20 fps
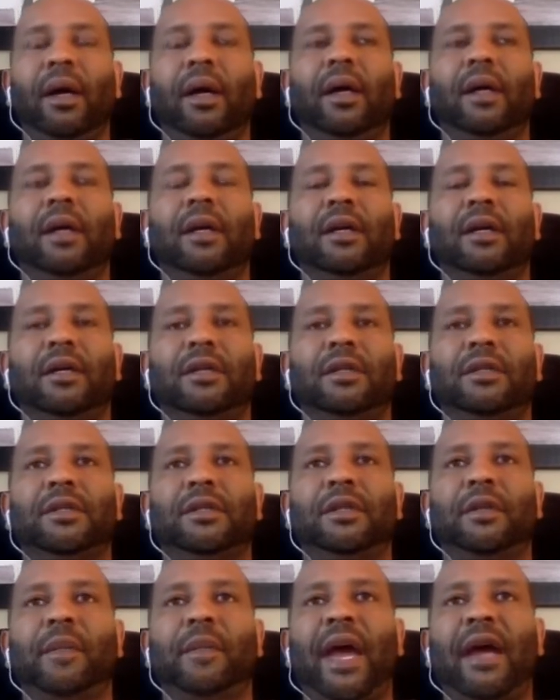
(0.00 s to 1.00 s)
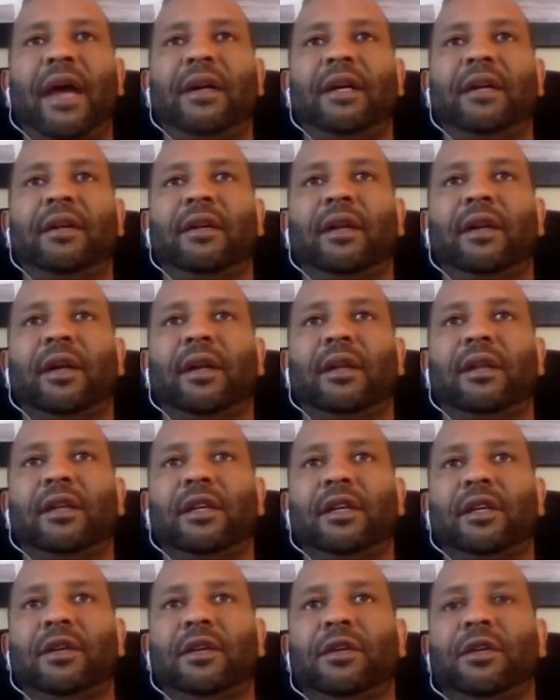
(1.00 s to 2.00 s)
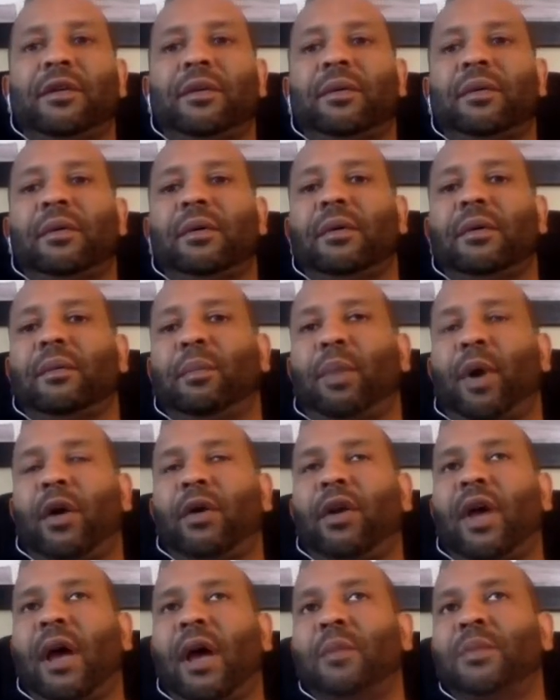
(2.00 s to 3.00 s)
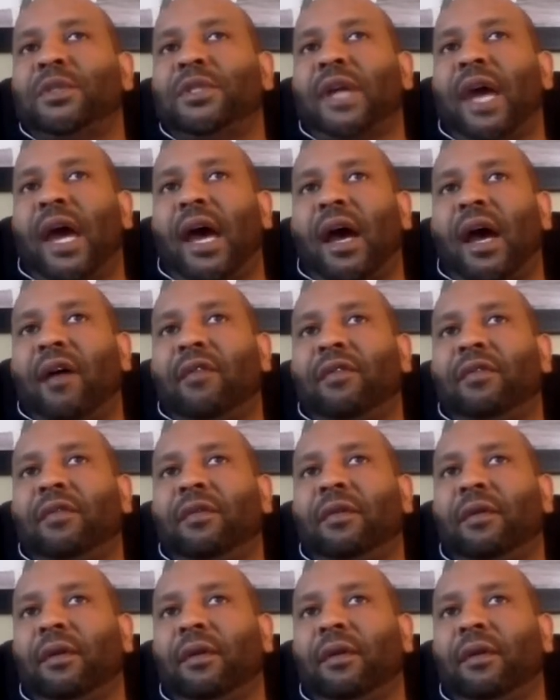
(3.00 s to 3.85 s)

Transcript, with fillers: is demanding that these part time staff